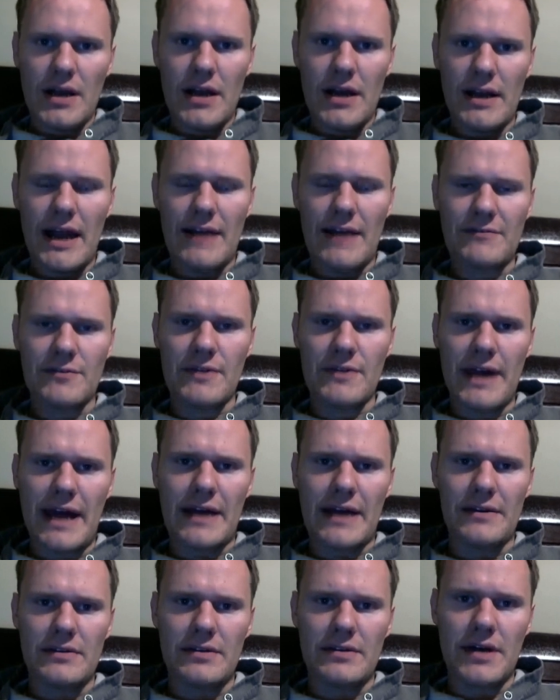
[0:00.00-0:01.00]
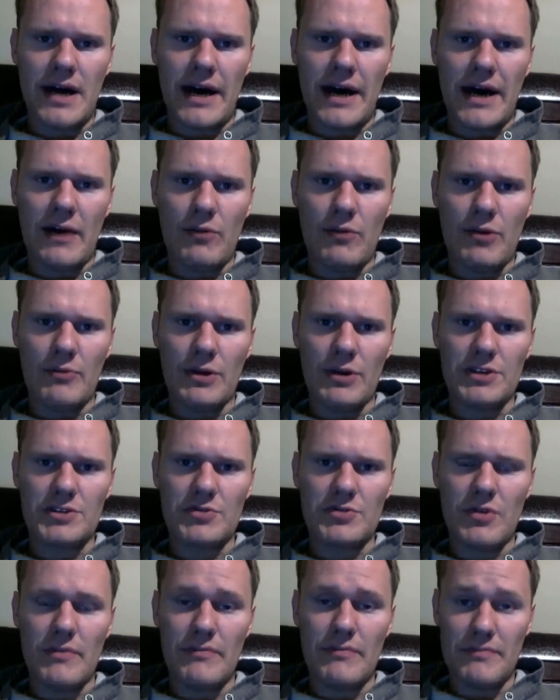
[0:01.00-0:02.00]
And after that, we went
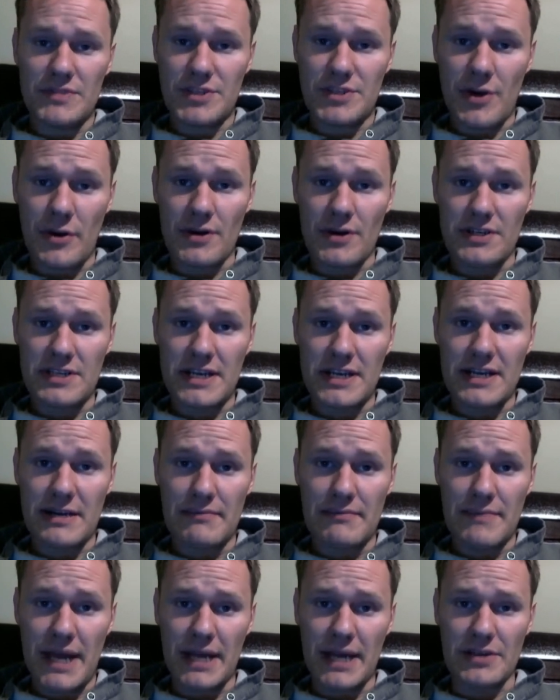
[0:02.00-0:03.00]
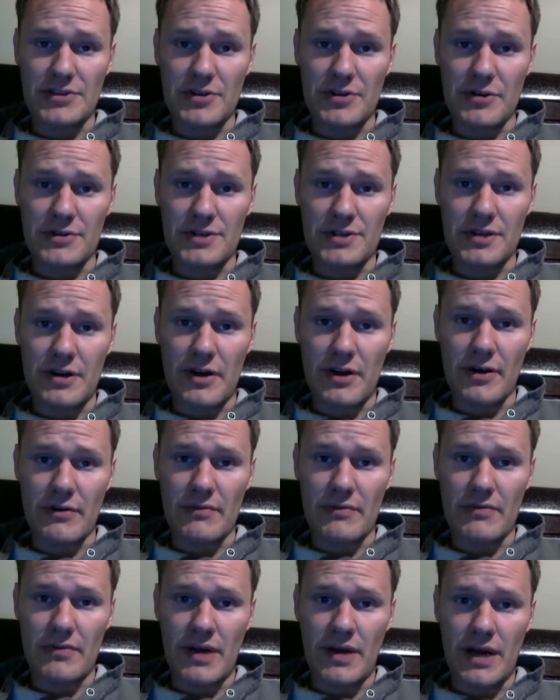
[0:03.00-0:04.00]
to started attending a megachurch in
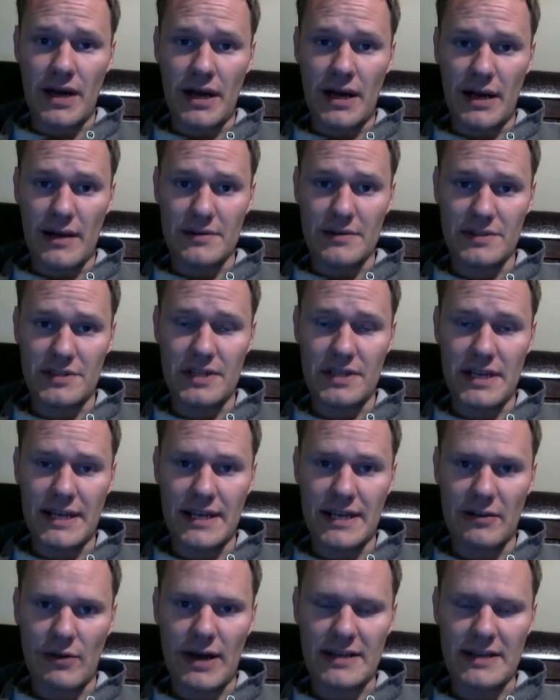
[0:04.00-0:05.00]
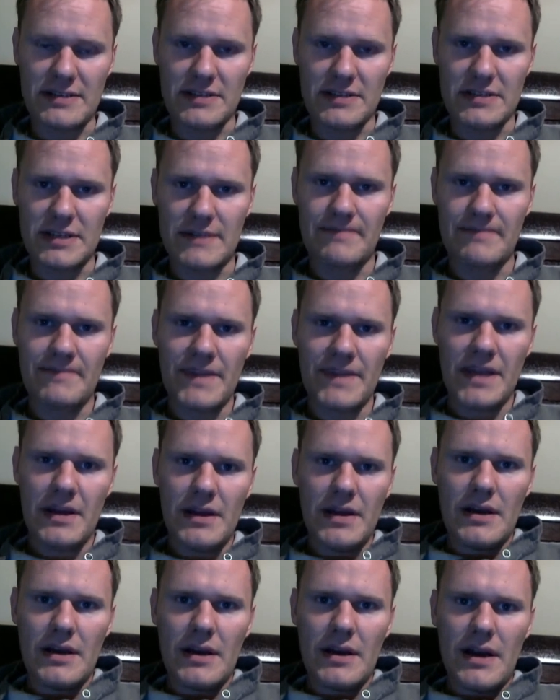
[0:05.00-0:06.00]
our city in Lexington.
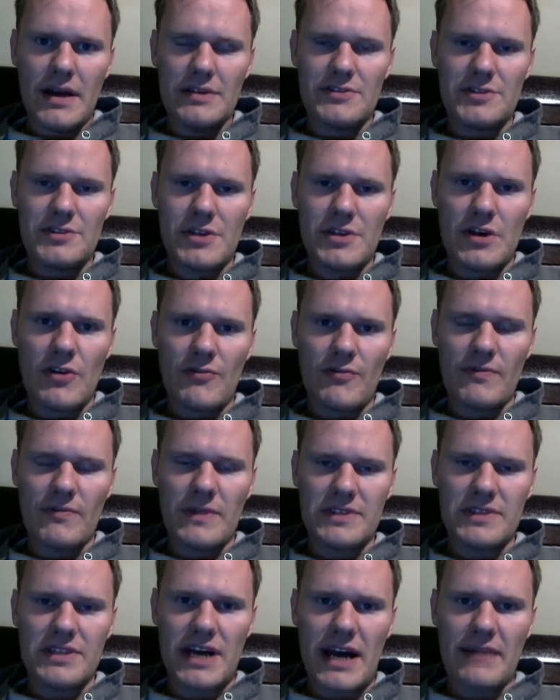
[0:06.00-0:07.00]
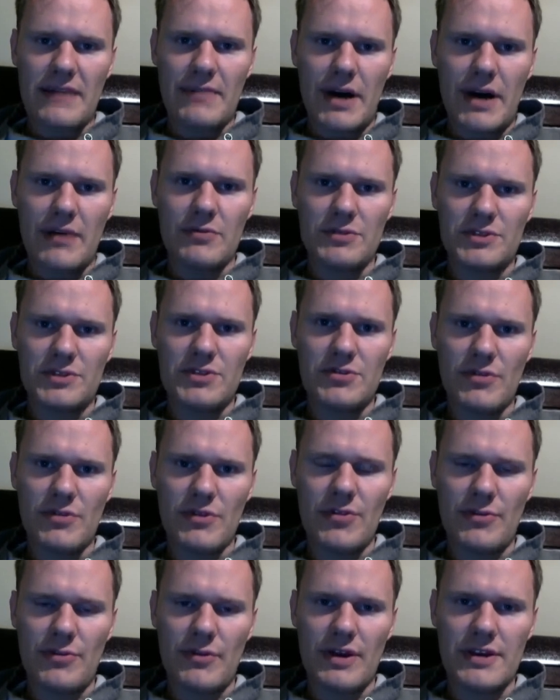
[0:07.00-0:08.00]
And so from the time I was 2
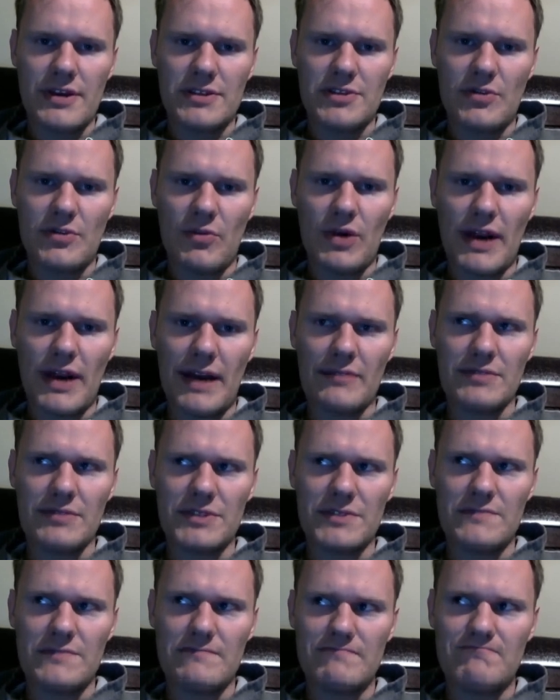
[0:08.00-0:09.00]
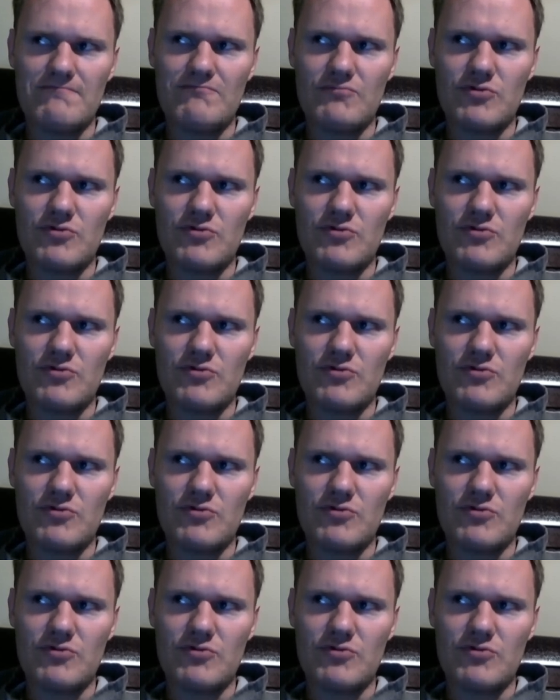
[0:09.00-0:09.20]
or 3 to when I was